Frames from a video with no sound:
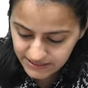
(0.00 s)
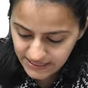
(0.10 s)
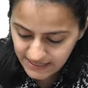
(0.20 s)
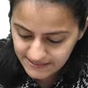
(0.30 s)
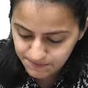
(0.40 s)
it
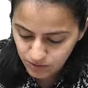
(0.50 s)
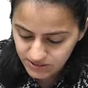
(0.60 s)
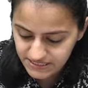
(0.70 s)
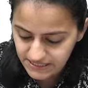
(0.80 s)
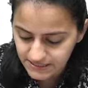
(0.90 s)
has
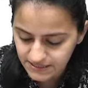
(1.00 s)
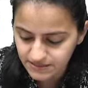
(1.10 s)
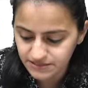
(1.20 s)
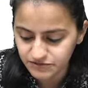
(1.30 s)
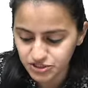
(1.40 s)
posterior
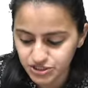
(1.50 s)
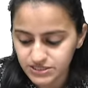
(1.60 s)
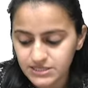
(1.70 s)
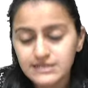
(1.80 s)
division.